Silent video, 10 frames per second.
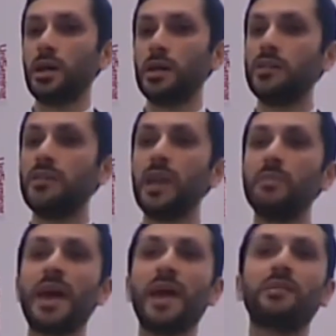
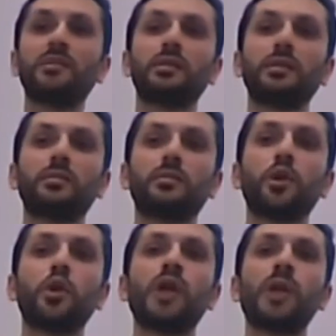Develop that
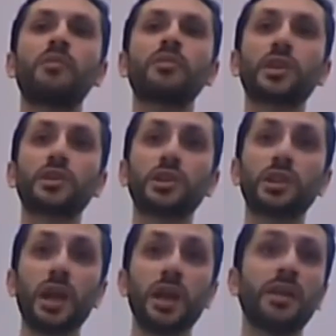program of structured
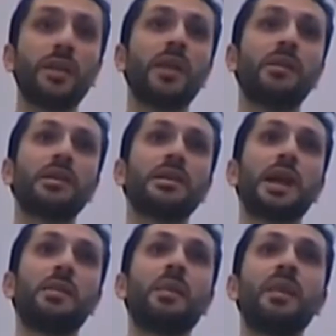learning about
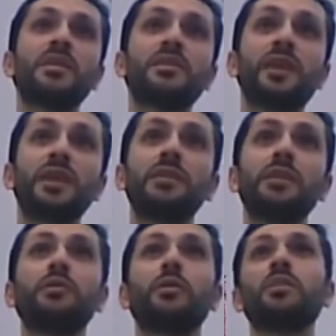Islam, about this faith,
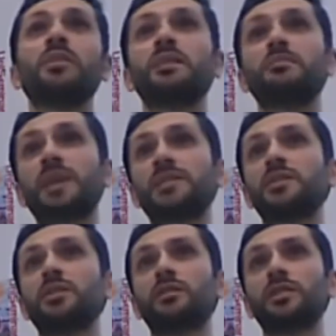if you want to be an
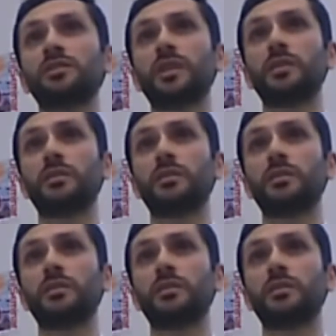ambassador of this faith.